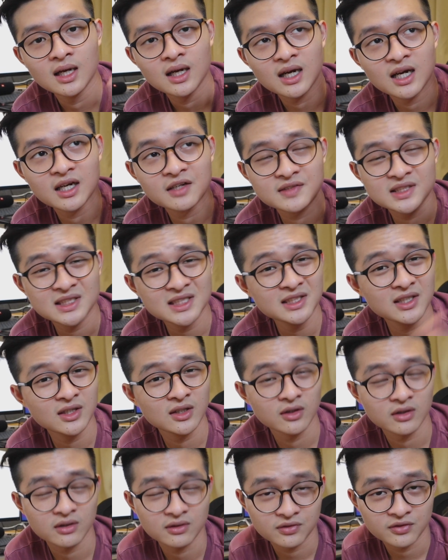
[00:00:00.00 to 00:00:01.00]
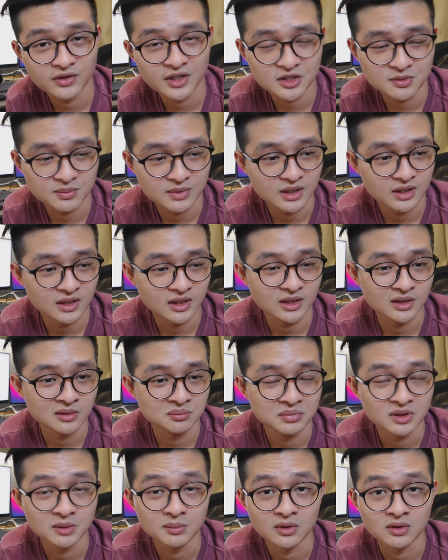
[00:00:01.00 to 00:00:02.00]
I have seen a lot of freshmen
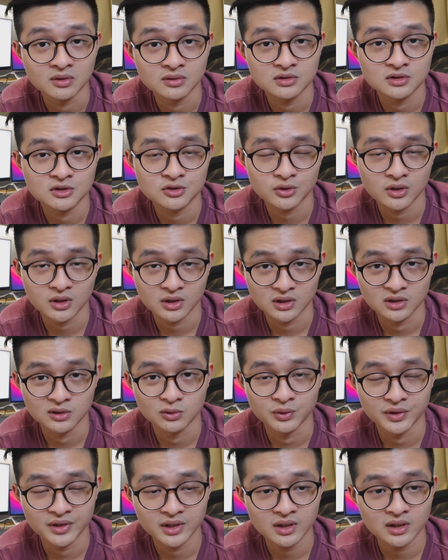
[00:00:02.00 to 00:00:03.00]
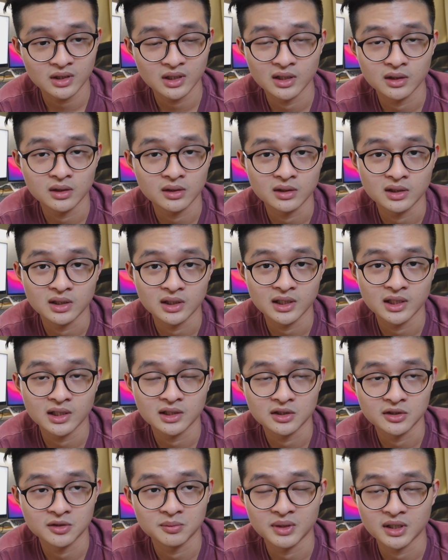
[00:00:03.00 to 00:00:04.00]
and people struggling with it, and they get
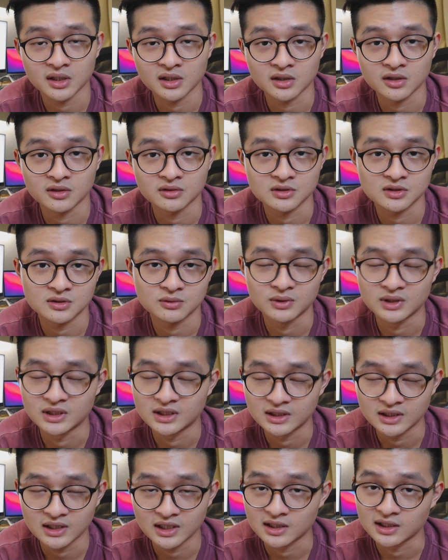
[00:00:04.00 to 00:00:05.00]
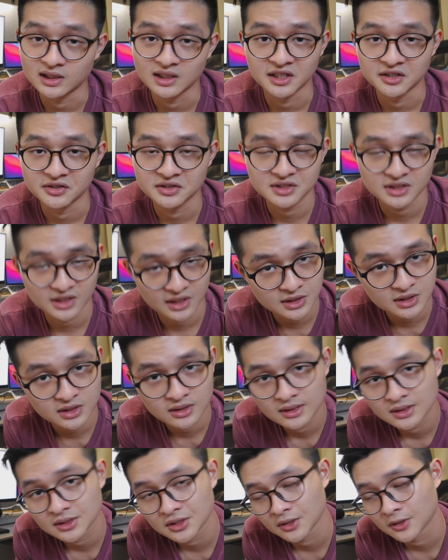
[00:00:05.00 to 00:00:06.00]
their bank accounts really at a later stage.
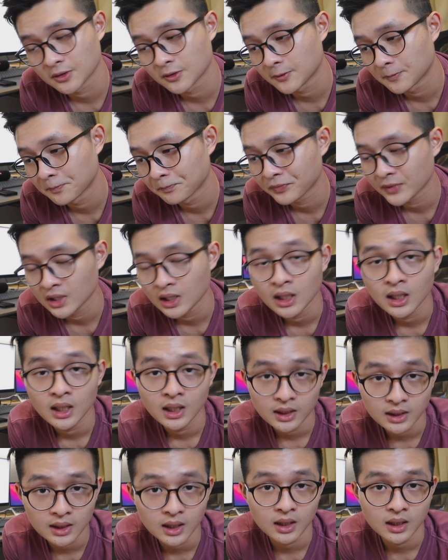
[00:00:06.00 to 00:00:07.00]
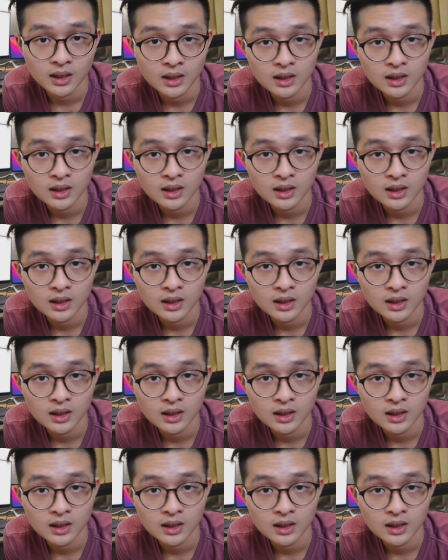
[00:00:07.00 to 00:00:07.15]
So yeah.